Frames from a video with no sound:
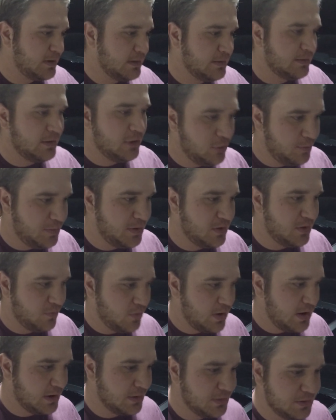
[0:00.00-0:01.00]
put a little bit of
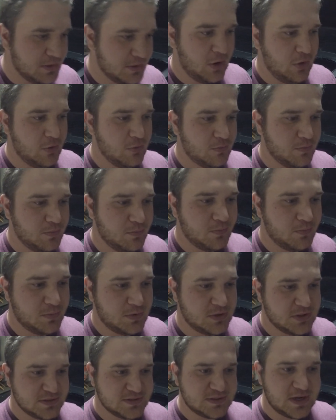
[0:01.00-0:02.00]
weld
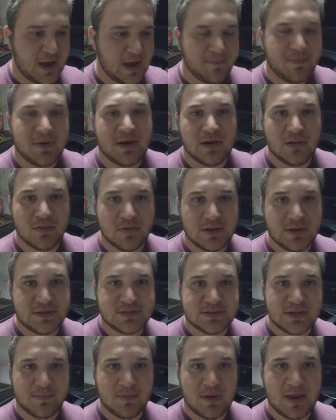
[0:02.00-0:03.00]
to stop any
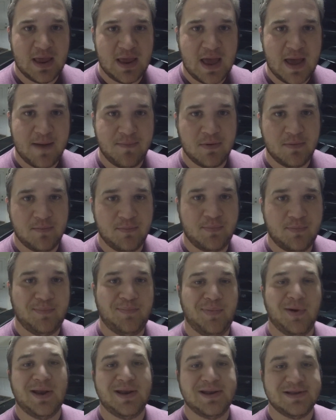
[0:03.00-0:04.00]
leaks that may happen,
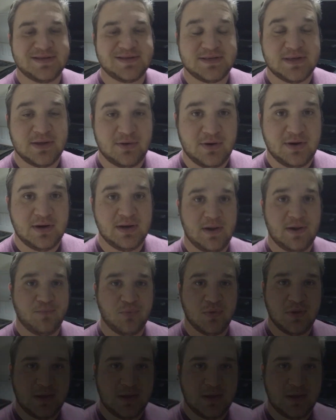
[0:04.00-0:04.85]
but it still ended up